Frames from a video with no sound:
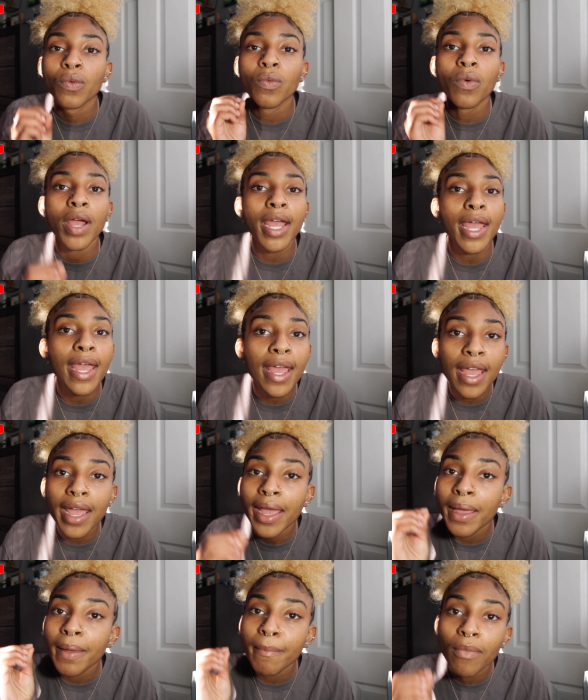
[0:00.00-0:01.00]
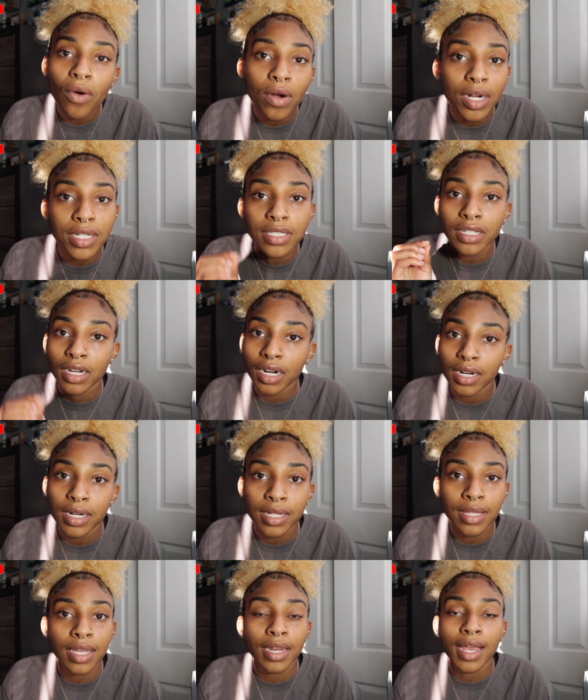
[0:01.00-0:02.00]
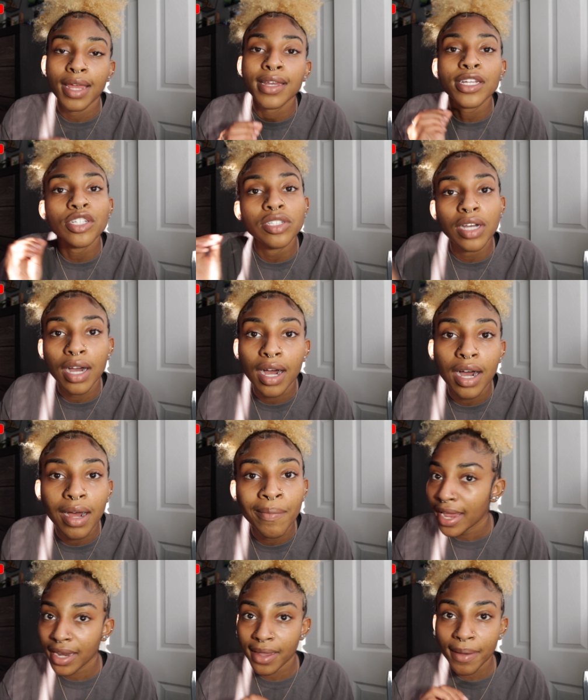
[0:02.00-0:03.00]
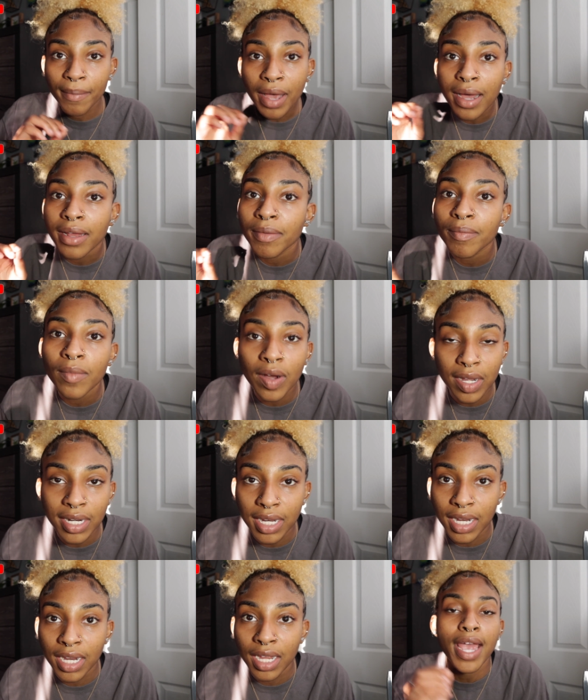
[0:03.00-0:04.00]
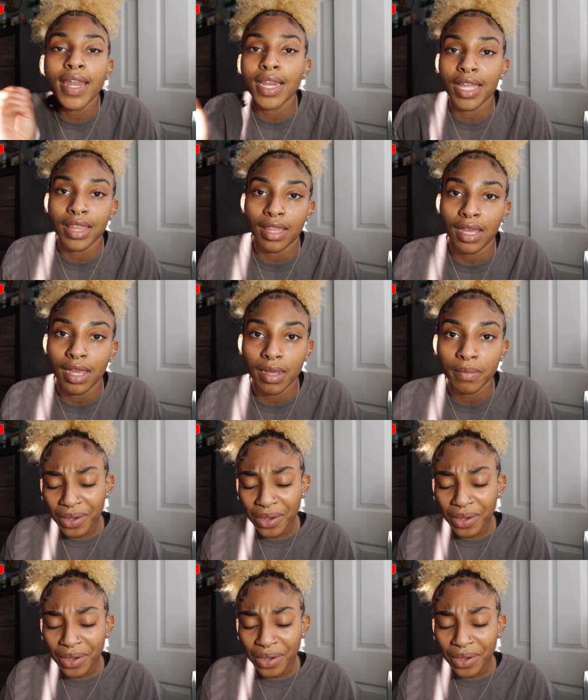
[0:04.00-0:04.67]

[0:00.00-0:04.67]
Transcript: way more to her than any job, any amount of money, anything.